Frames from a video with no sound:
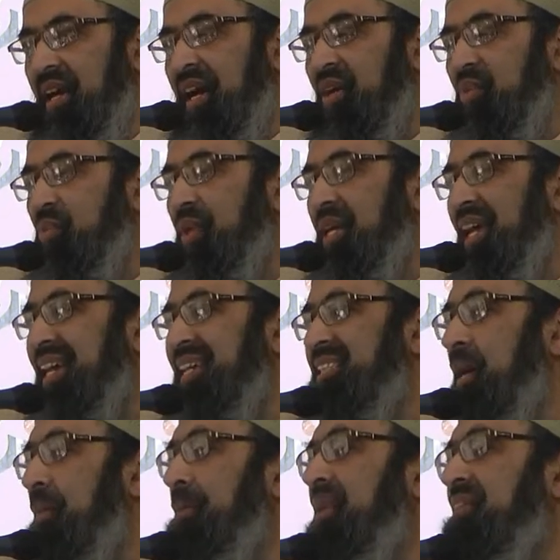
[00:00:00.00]
And we
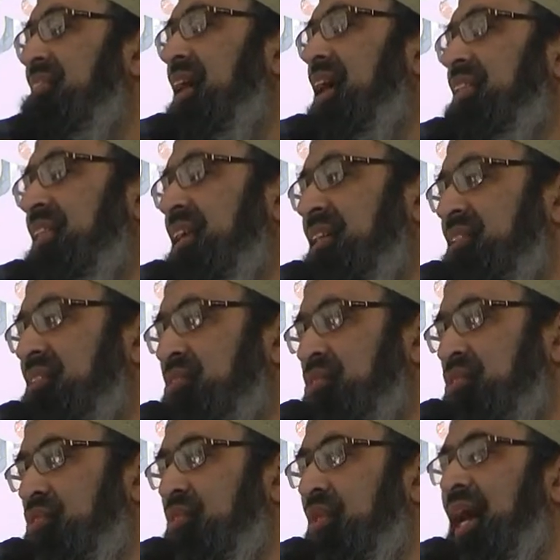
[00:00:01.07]
exemplify this
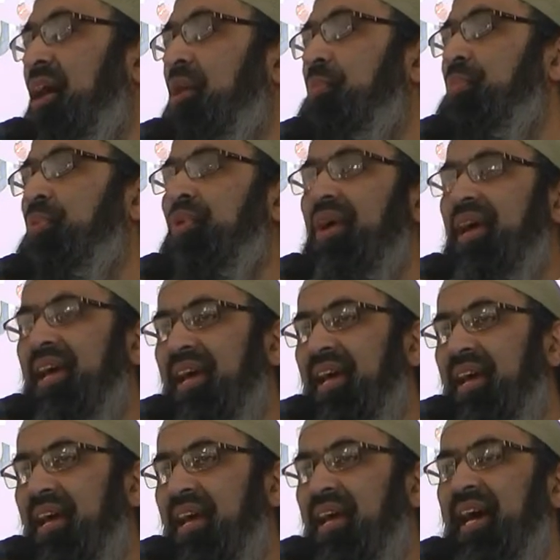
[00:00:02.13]
through our
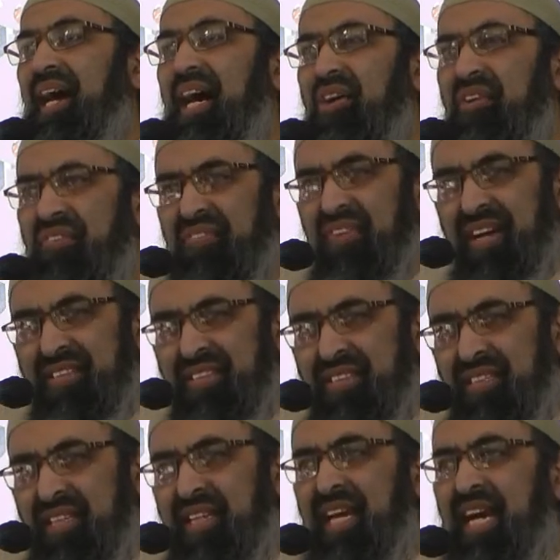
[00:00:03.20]
prayer, our
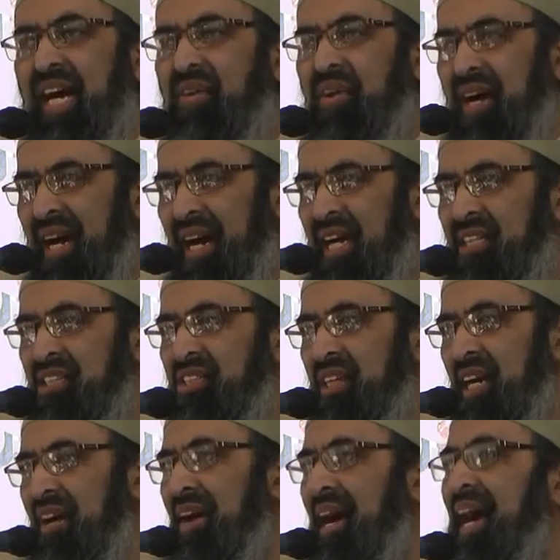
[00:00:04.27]
fasting, our hajj,
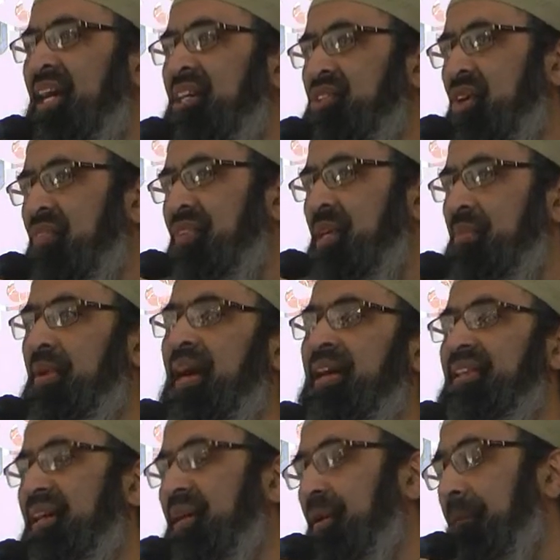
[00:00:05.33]
our acts of
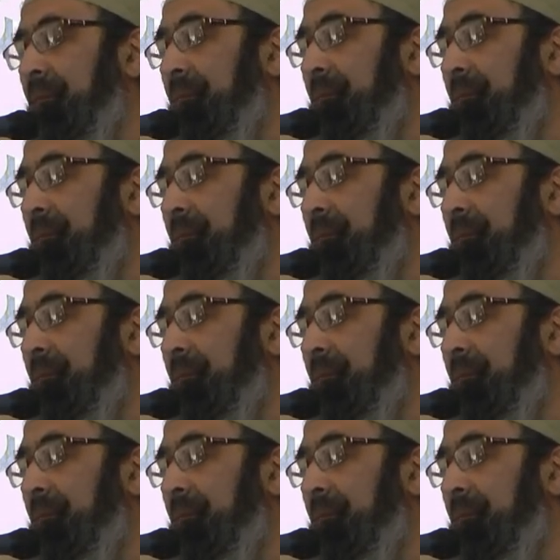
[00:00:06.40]
ibadah.